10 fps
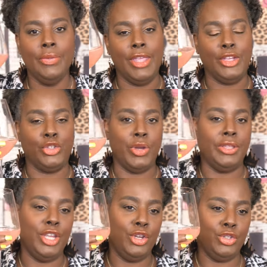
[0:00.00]
That
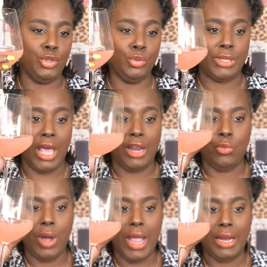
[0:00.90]
drink their juice out of
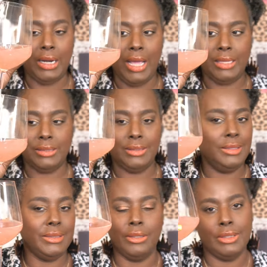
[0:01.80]
wine glasses.
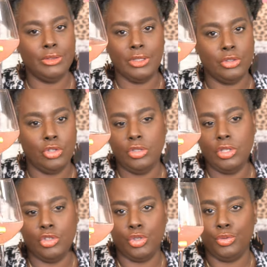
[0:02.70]
It's, it's just it's
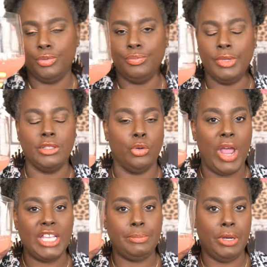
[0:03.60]
just juice. It's a
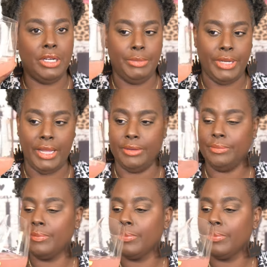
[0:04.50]
raspberry lemonade.